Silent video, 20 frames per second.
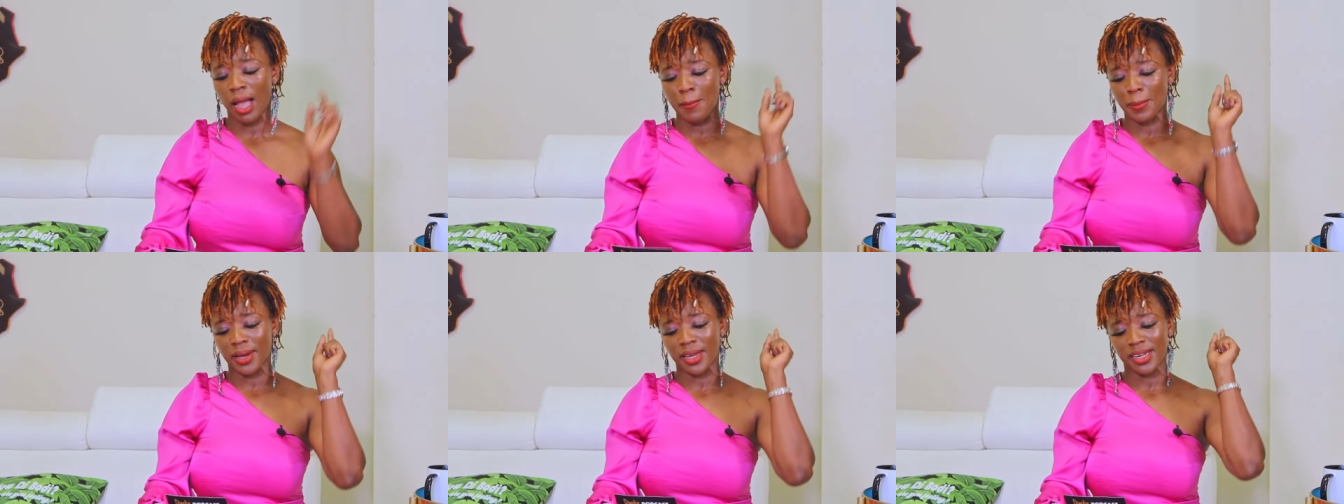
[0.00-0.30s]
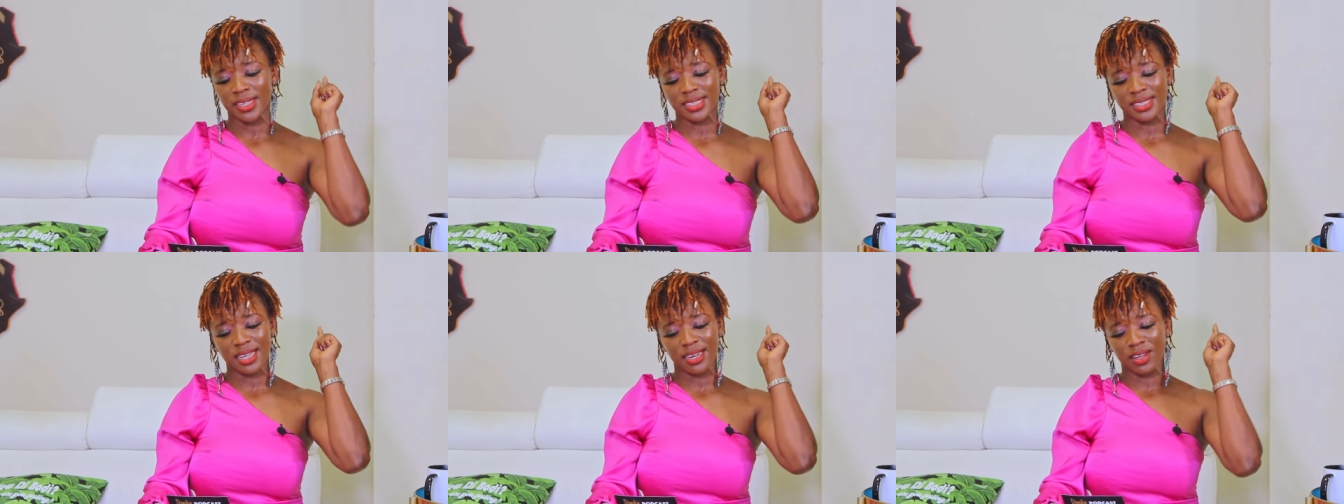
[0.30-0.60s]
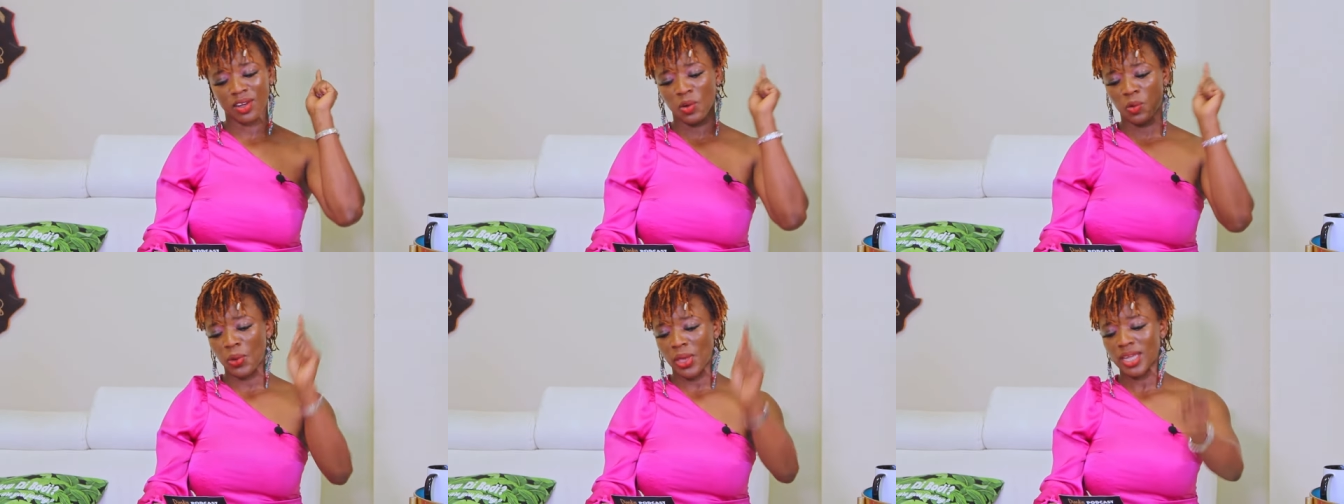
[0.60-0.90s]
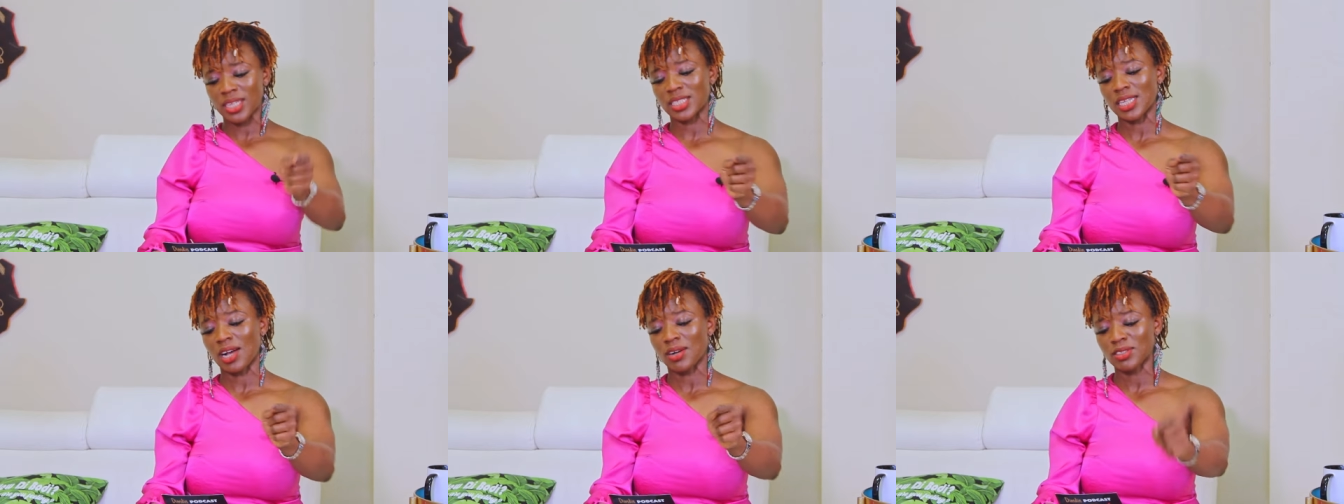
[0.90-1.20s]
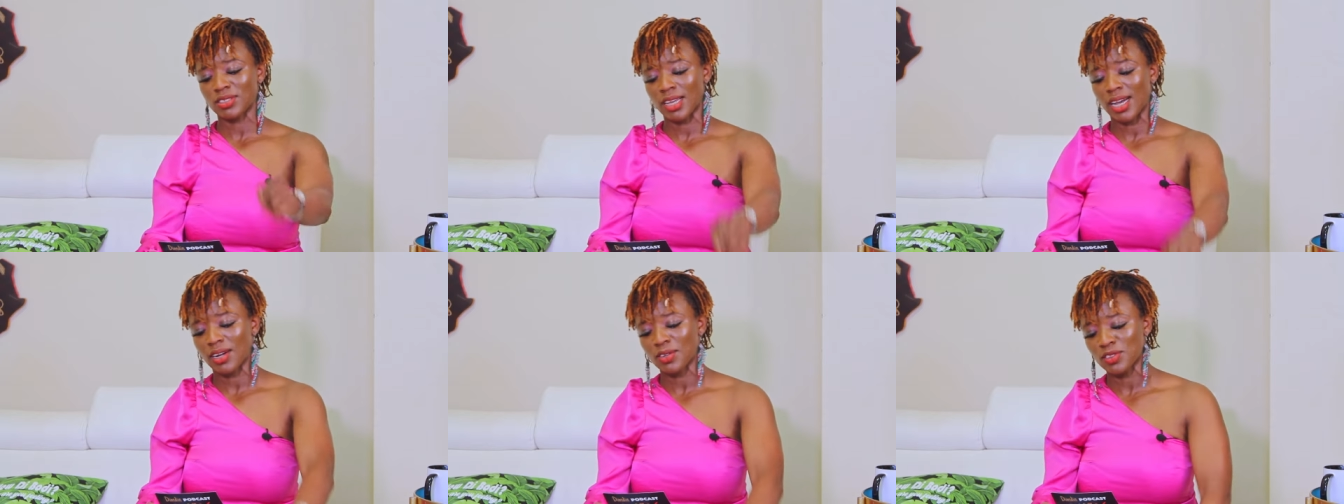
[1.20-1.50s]
I'm going to send a quick
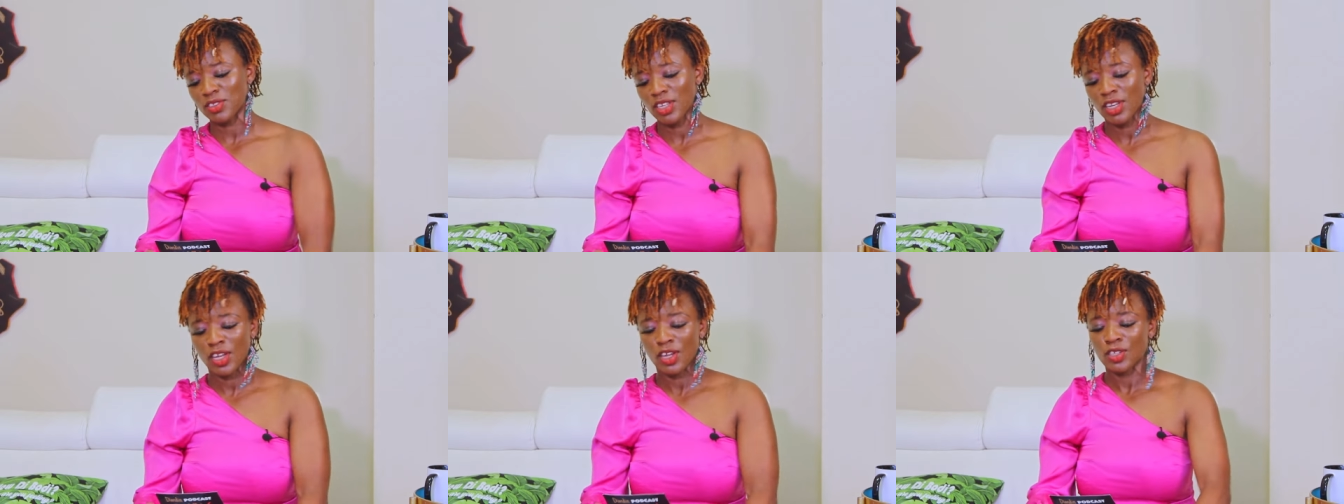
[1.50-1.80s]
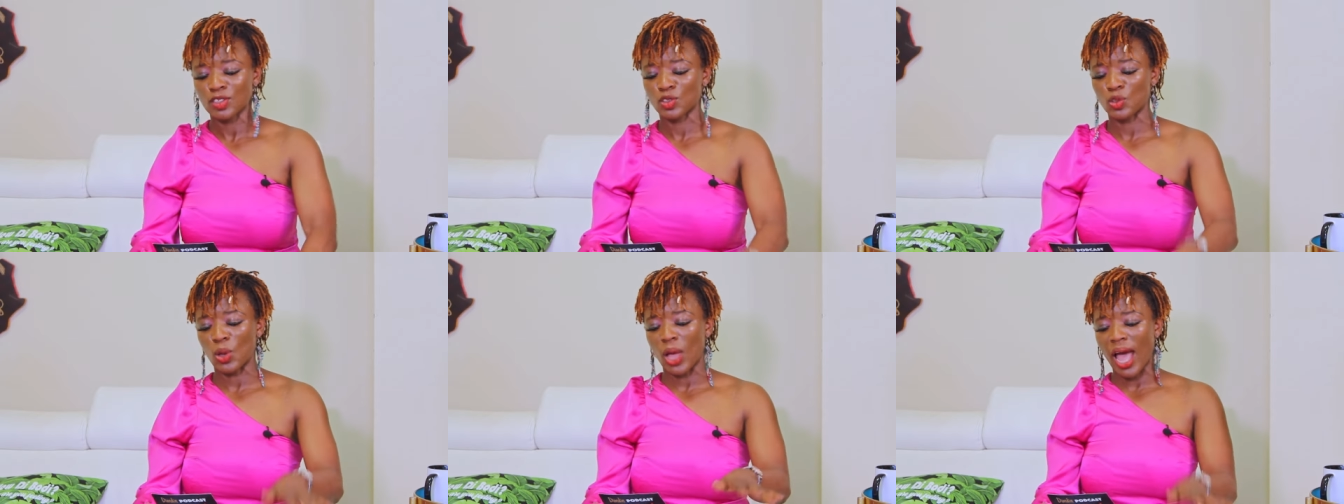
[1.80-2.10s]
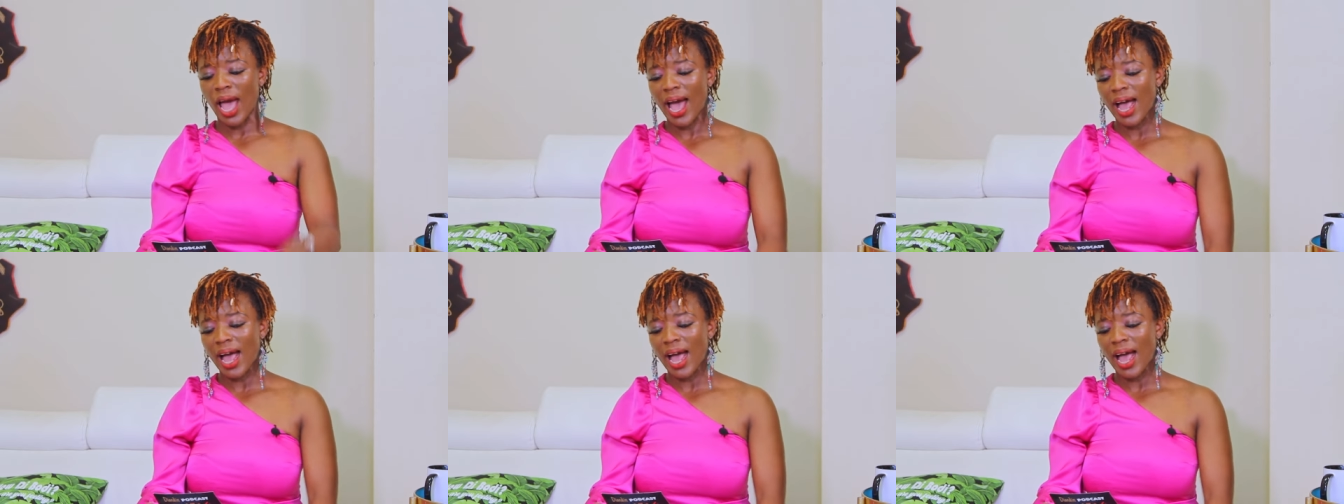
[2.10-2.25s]
shout out to